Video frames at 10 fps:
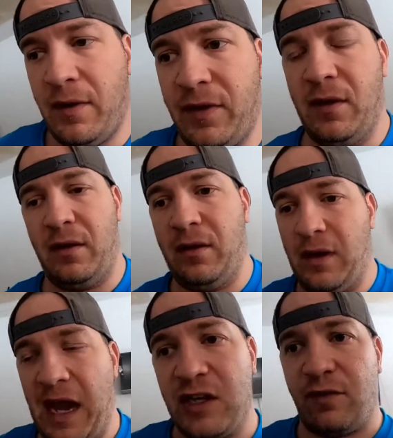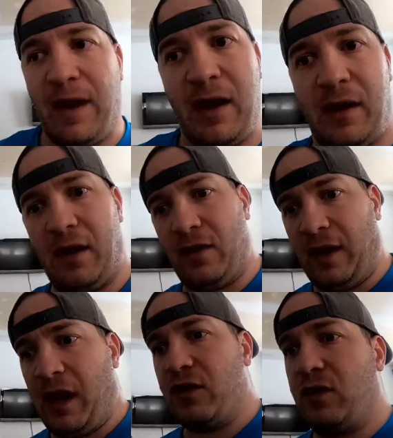the HVAC and the
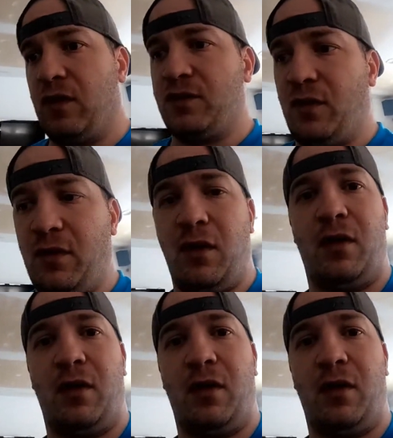gauge cluster